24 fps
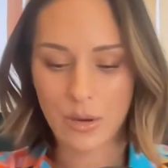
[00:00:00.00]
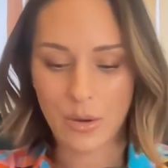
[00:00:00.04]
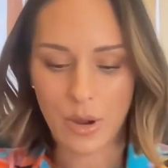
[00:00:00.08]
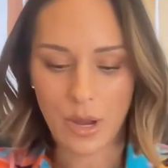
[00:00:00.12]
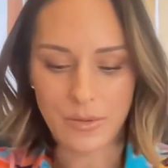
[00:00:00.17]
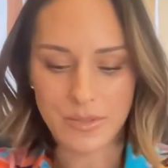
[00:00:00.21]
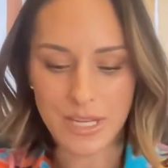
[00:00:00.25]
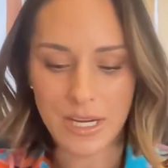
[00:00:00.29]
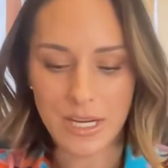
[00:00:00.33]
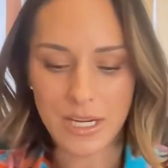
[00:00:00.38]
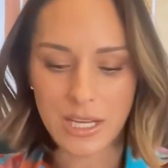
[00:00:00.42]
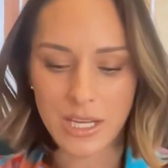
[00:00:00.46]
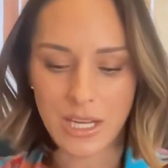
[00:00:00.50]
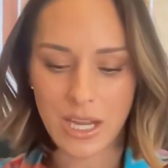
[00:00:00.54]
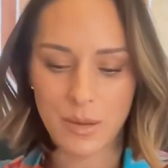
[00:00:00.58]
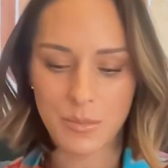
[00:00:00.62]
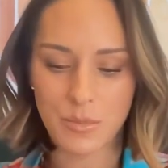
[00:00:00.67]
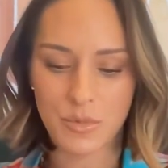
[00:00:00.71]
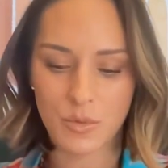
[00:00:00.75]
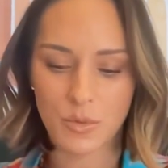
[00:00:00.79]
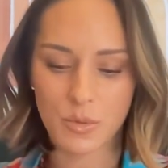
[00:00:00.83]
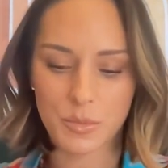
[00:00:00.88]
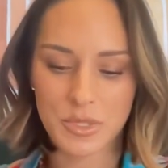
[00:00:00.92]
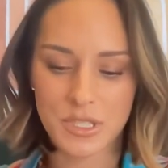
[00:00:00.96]
I was at a Heat
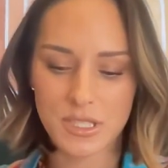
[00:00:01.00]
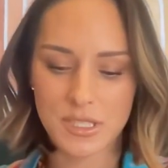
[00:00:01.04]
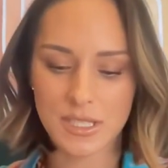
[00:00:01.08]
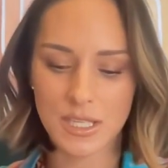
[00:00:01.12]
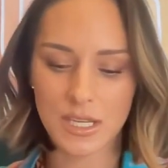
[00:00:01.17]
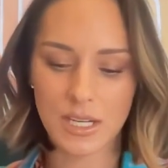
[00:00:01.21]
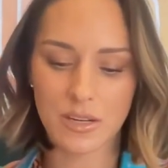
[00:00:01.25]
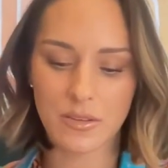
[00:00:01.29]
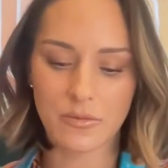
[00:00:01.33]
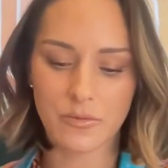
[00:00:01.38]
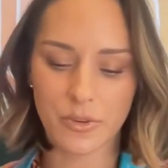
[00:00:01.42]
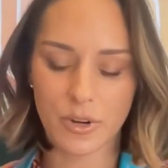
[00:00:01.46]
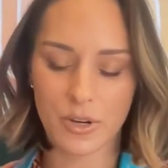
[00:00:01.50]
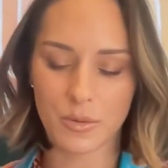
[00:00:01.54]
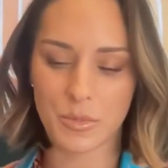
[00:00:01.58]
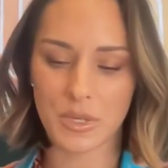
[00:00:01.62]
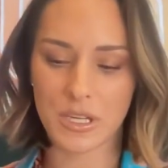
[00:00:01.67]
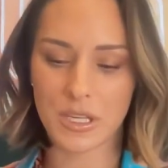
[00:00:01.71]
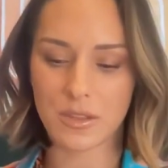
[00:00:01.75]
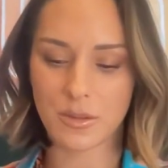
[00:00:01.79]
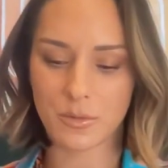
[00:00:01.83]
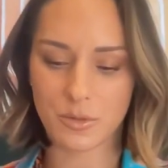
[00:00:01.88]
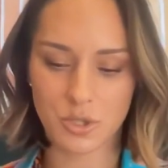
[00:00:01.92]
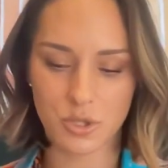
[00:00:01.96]
game. The woman sitting in front of
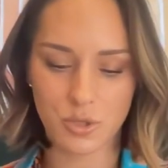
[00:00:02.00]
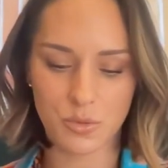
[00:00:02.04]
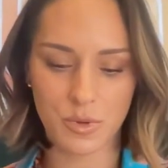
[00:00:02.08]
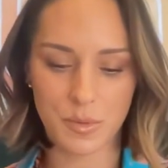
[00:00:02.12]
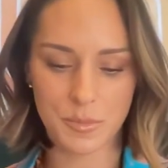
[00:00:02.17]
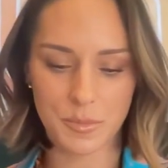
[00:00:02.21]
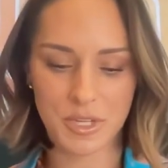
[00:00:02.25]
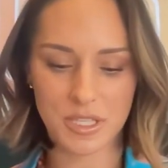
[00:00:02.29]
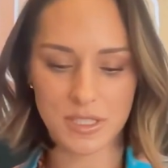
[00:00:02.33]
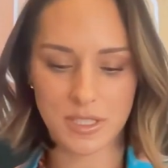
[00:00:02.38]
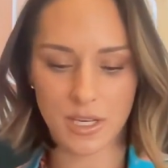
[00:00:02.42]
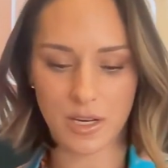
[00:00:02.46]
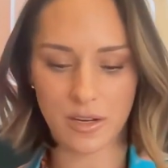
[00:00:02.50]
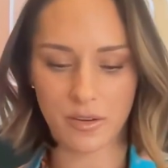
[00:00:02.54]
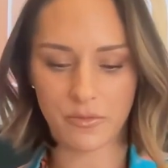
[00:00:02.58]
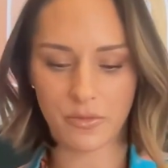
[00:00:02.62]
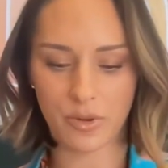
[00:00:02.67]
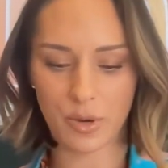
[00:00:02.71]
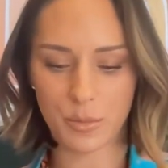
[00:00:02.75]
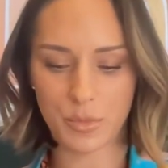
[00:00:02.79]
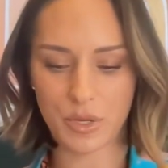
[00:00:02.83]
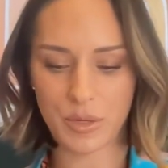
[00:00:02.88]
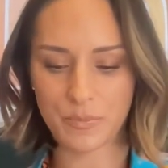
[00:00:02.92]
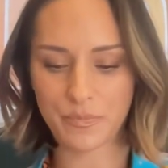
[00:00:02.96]
me, there were two women sitting in
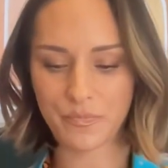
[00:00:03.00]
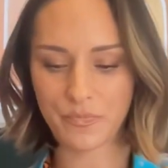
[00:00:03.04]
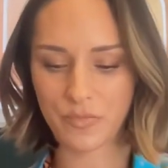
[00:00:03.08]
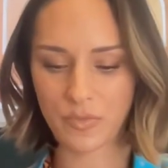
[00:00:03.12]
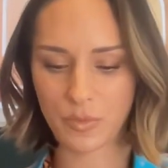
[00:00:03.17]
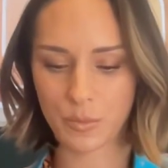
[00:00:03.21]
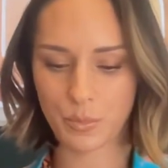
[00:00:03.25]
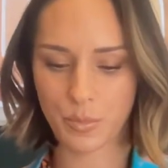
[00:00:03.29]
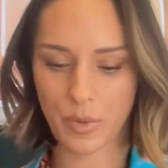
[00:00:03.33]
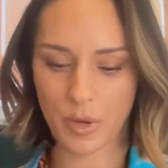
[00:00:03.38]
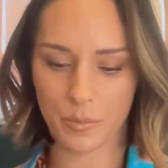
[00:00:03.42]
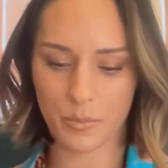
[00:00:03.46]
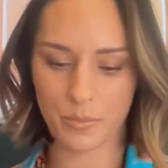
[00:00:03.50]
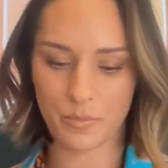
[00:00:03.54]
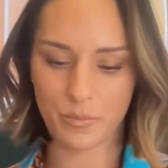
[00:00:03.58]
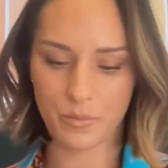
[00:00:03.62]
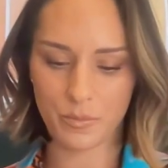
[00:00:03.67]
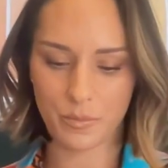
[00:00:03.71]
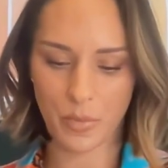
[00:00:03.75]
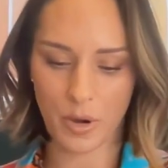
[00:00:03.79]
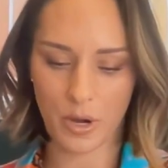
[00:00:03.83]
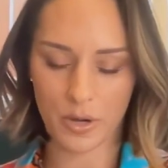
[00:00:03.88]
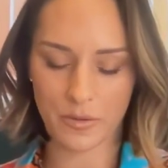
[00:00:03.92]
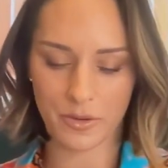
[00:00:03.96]
front of me, but
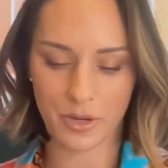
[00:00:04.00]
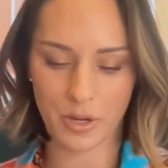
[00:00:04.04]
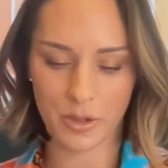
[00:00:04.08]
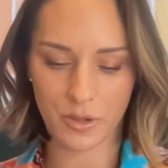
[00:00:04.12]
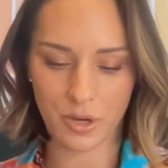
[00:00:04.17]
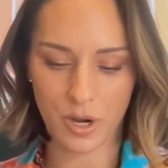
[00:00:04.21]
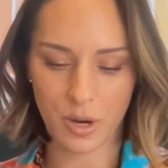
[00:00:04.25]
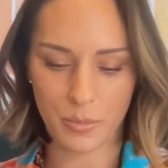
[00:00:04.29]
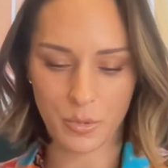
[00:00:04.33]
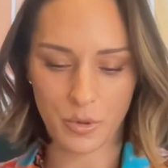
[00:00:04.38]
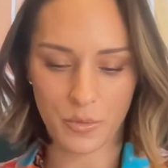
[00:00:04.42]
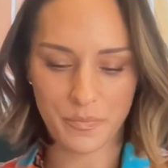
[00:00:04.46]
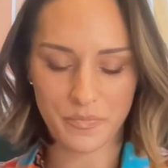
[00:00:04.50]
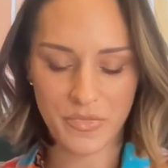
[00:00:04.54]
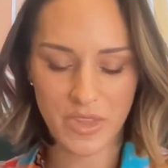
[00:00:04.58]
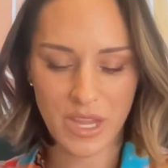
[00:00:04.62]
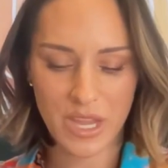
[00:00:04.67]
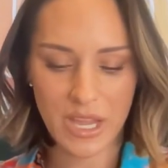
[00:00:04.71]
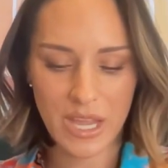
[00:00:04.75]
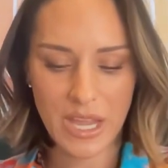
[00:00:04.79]
part of another couple.